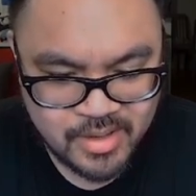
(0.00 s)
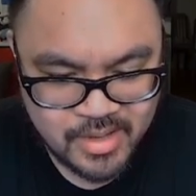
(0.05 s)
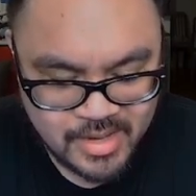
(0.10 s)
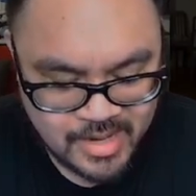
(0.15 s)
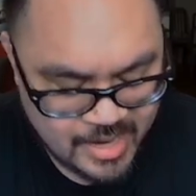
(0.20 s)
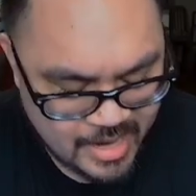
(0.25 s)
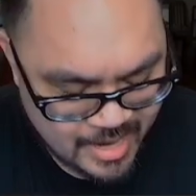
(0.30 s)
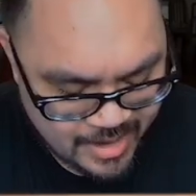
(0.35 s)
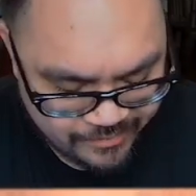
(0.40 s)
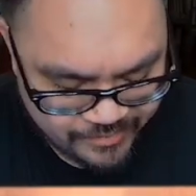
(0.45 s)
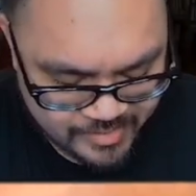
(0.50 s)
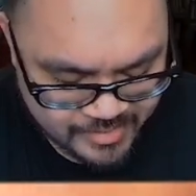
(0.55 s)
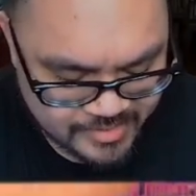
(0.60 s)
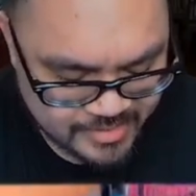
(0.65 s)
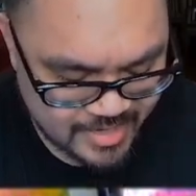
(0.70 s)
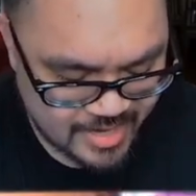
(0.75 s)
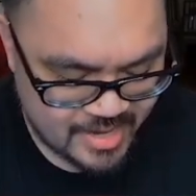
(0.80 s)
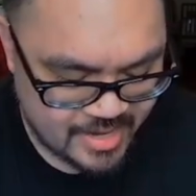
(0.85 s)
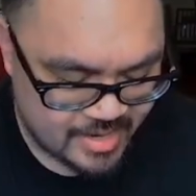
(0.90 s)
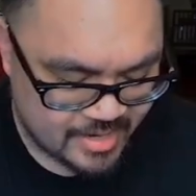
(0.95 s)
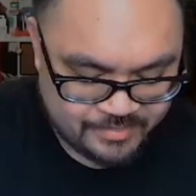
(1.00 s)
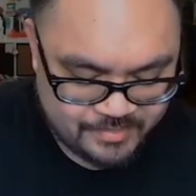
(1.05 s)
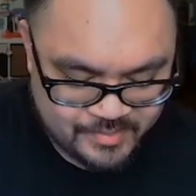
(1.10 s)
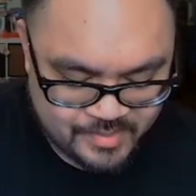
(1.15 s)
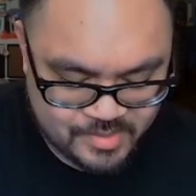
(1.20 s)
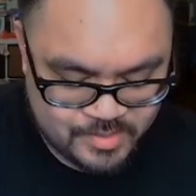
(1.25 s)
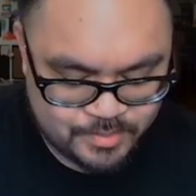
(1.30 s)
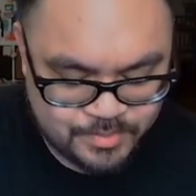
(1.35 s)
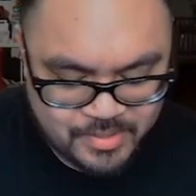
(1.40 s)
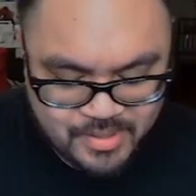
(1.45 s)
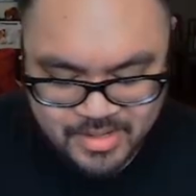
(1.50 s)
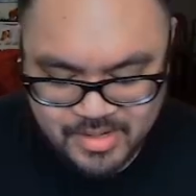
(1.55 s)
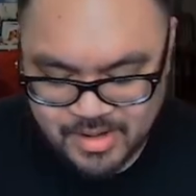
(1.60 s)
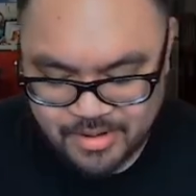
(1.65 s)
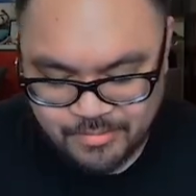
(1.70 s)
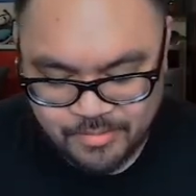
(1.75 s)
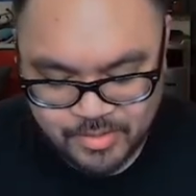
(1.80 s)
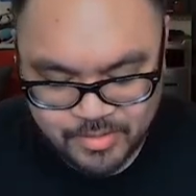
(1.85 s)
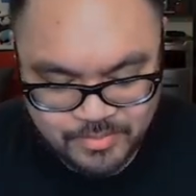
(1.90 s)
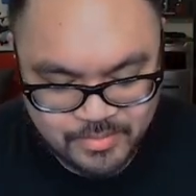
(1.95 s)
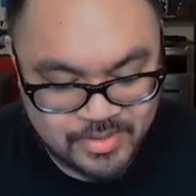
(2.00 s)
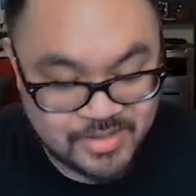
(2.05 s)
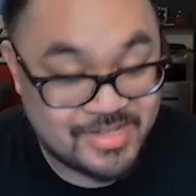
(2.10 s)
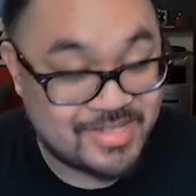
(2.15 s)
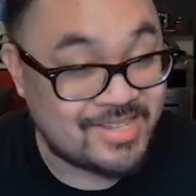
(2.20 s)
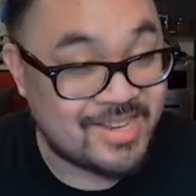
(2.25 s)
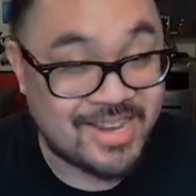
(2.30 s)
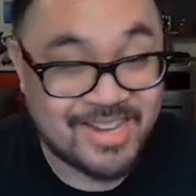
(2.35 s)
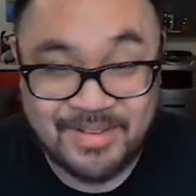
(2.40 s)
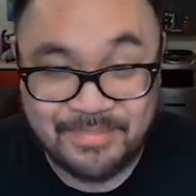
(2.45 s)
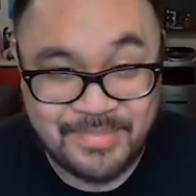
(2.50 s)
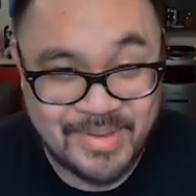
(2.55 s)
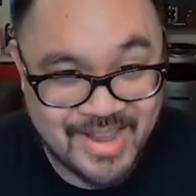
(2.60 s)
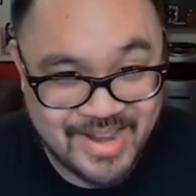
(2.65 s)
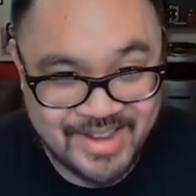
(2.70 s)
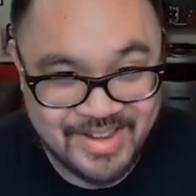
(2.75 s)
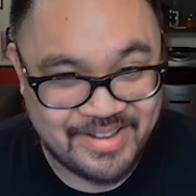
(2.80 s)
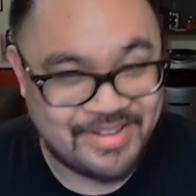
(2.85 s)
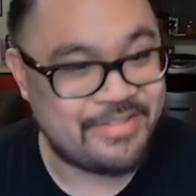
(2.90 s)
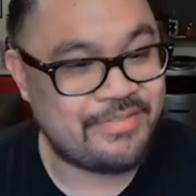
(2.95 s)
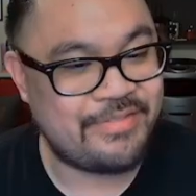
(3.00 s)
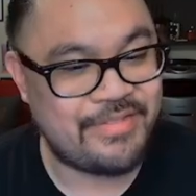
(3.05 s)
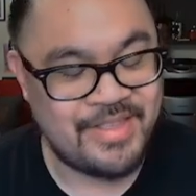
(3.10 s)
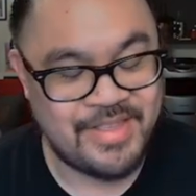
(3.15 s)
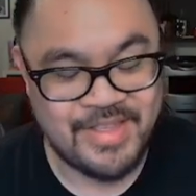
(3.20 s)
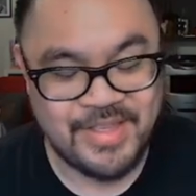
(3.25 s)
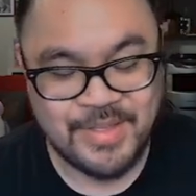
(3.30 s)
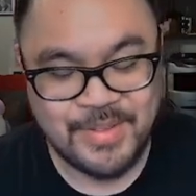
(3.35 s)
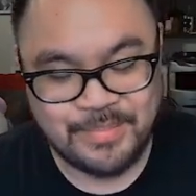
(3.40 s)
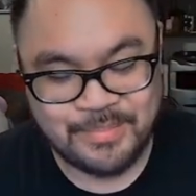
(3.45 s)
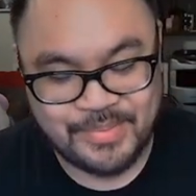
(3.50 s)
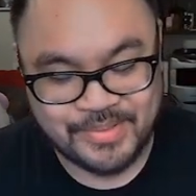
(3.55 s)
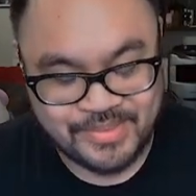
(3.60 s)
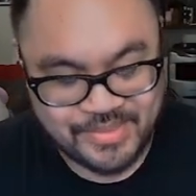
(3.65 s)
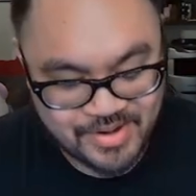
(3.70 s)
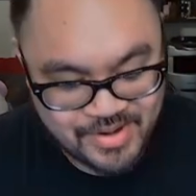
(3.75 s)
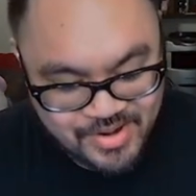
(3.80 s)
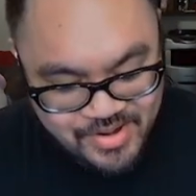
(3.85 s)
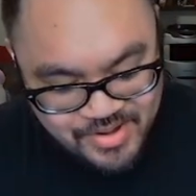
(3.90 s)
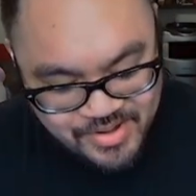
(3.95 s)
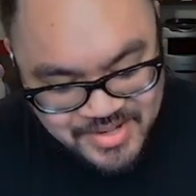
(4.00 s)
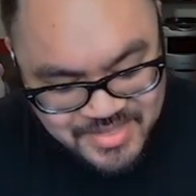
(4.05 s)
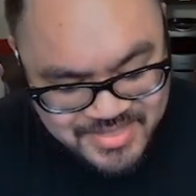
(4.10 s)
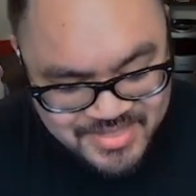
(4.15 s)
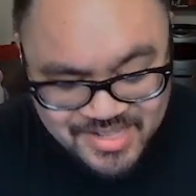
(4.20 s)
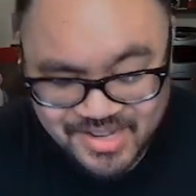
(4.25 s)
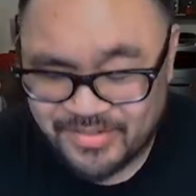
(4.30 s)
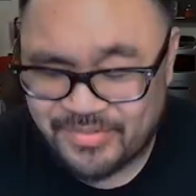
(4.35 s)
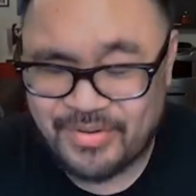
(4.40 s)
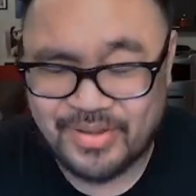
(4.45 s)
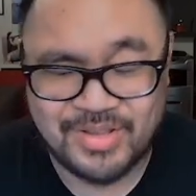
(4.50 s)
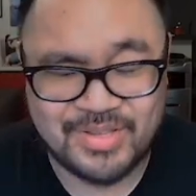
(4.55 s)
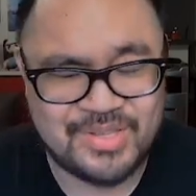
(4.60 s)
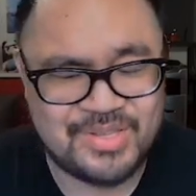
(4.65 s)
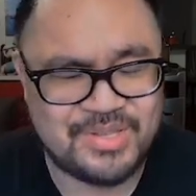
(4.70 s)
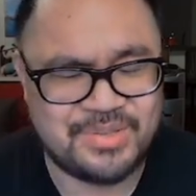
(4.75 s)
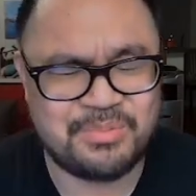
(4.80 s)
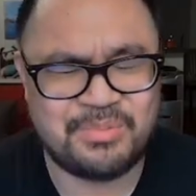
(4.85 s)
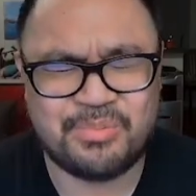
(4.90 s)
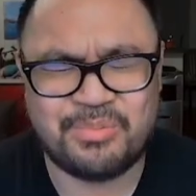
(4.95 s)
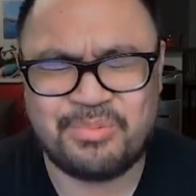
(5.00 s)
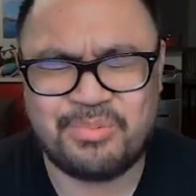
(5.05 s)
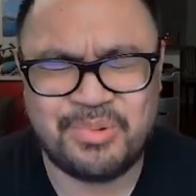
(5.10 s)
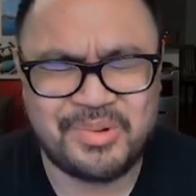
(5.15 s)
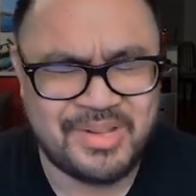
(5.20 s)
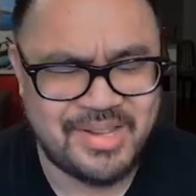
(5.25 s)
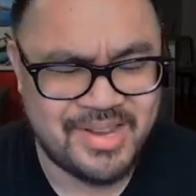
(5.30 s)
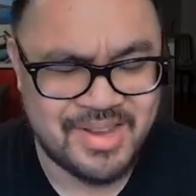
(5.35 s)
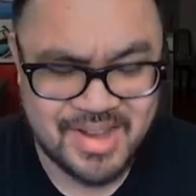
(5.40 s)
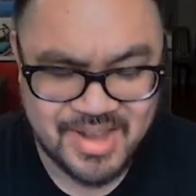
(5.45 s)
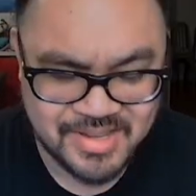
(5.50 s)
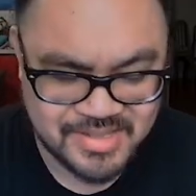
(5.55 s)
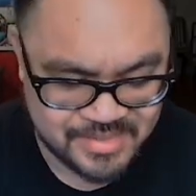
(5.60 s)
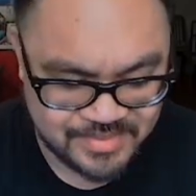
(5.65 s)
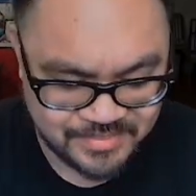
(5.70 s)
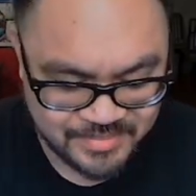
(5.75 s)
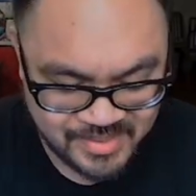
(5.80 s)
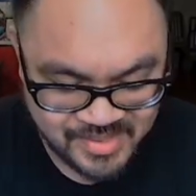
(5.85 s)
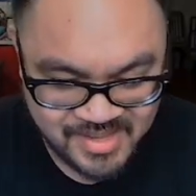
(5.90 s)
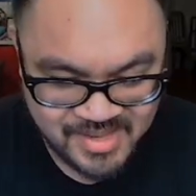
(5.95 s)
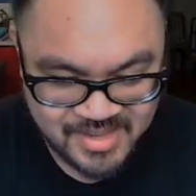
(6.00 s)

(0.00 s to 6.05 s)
I have to say it's probably not worth much. It's not competitive, but the art itself is really awesome.